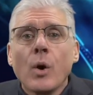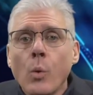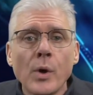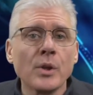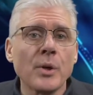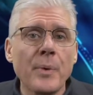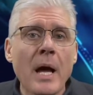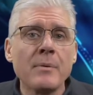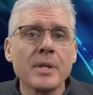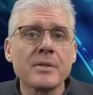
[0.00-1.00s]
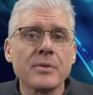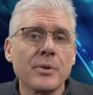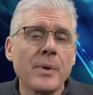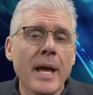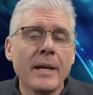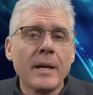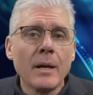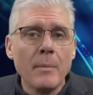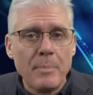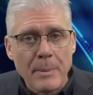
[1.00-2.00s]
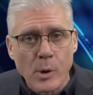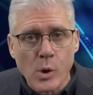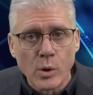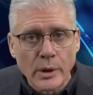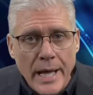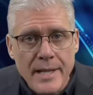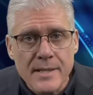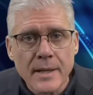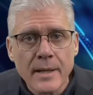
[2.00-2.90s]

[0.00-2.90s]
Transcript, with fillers: world around us through a biblical lens,